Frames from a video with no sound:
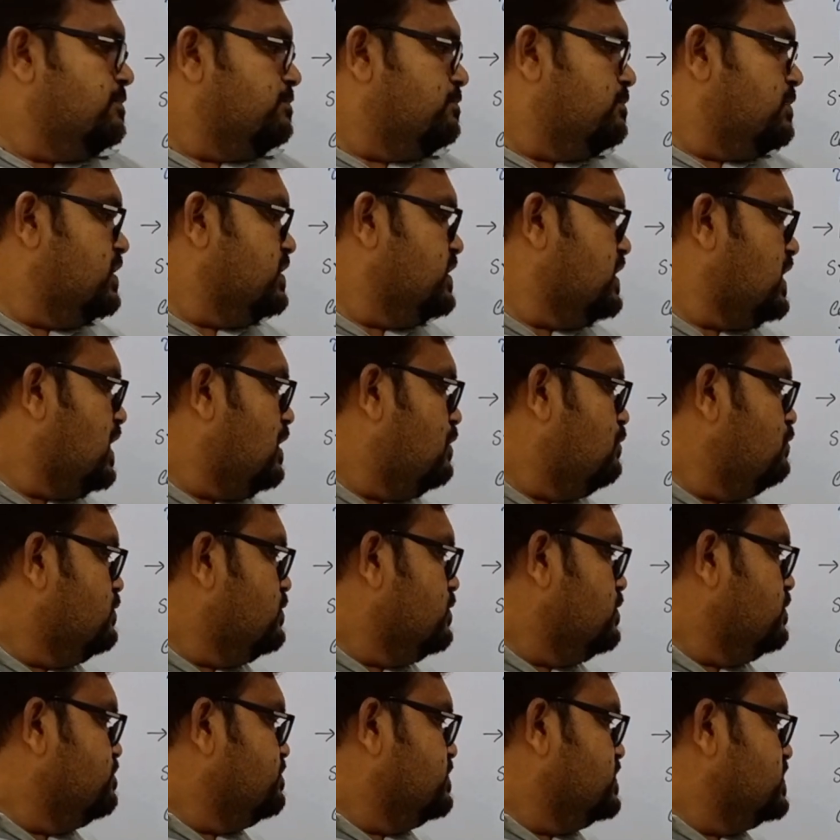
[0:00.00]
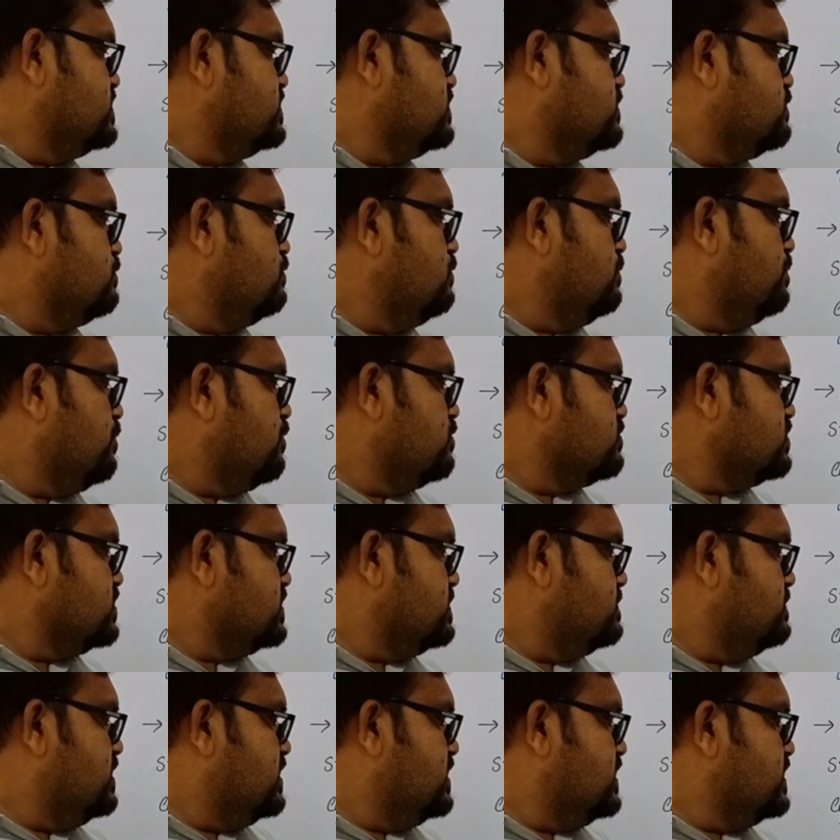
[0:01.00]
but out of these two
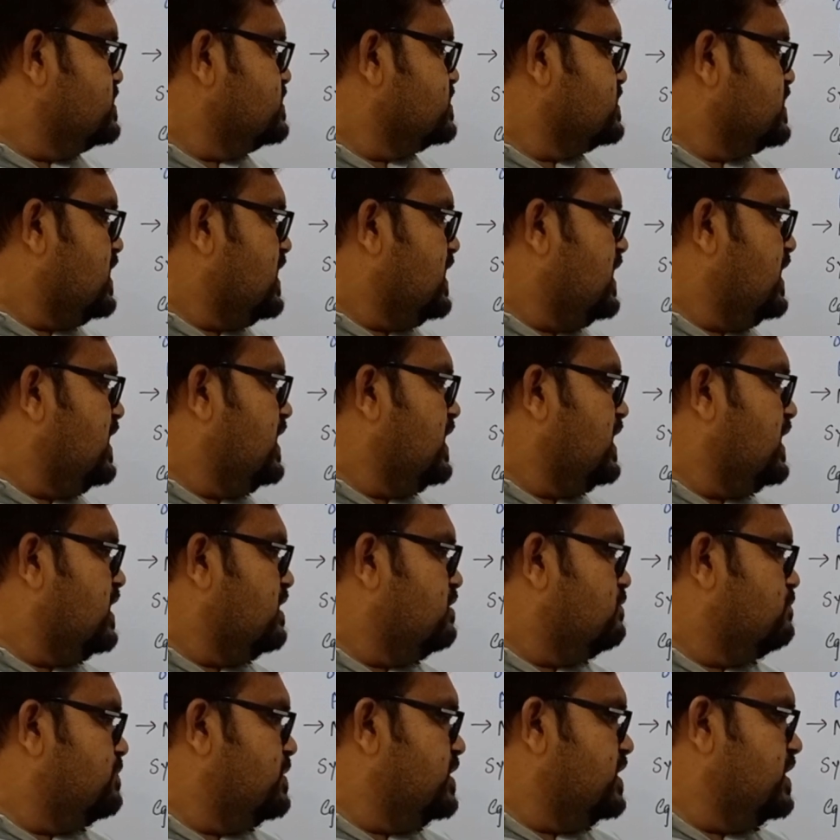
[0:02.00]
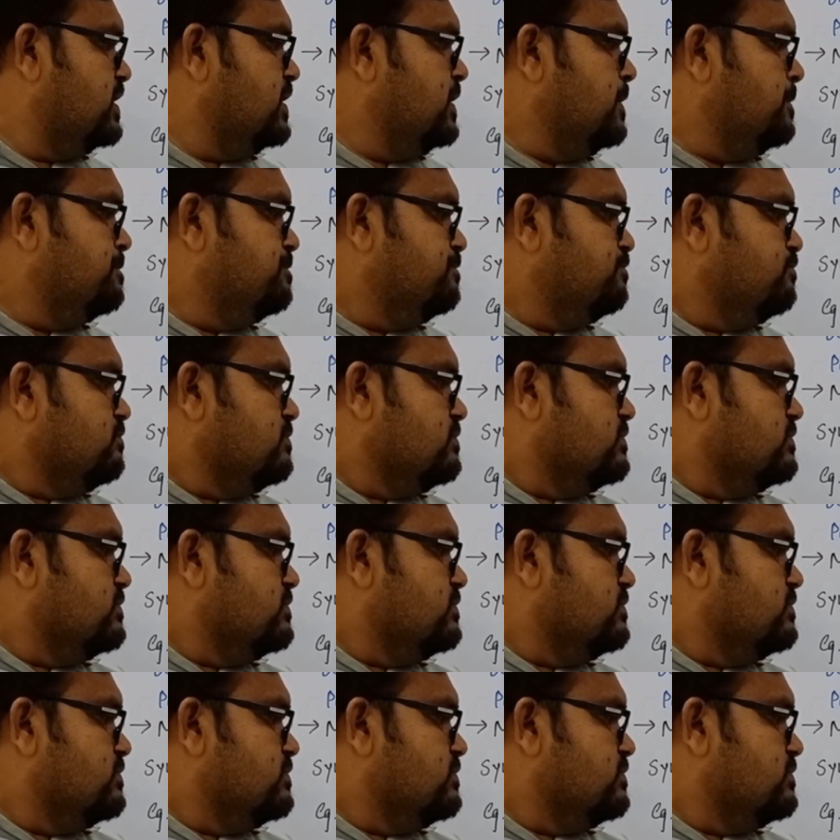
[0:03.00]
possibilities, A and B,